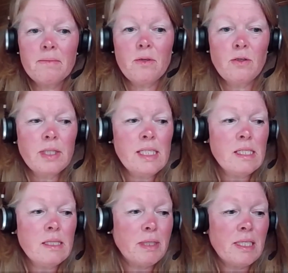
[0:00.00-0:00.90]
all
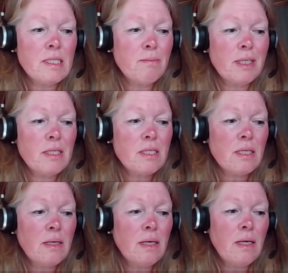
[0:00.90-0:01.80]
these participants
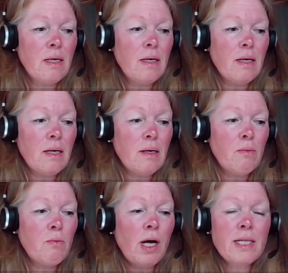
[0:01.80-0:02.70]

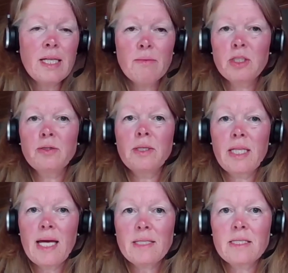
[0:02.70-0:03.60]
while they were doing
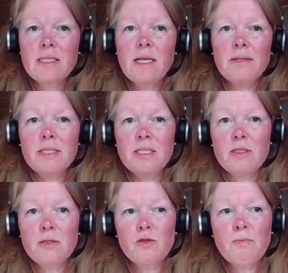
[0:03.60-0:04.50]
the
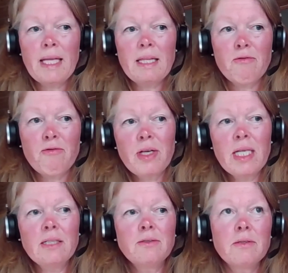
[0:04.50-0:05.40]
exercises to make them
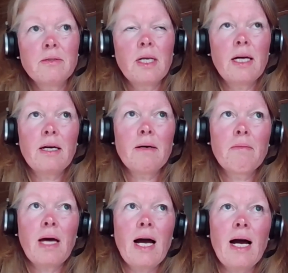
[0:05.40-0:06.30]
feel
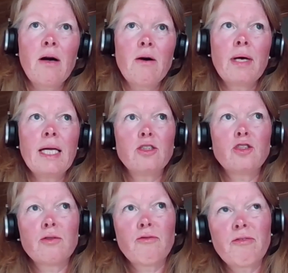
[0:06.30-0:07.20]
how it
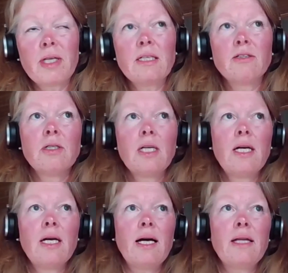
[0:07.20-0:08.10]
should feel,
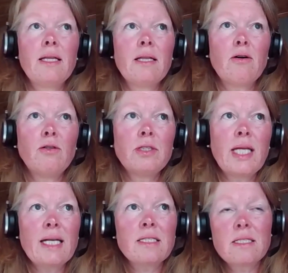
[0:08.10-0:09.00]
and all the
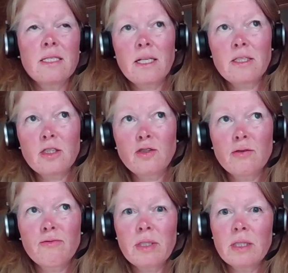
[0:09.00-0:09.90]
exercises
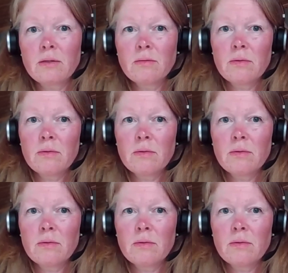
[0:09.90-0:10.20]
should feel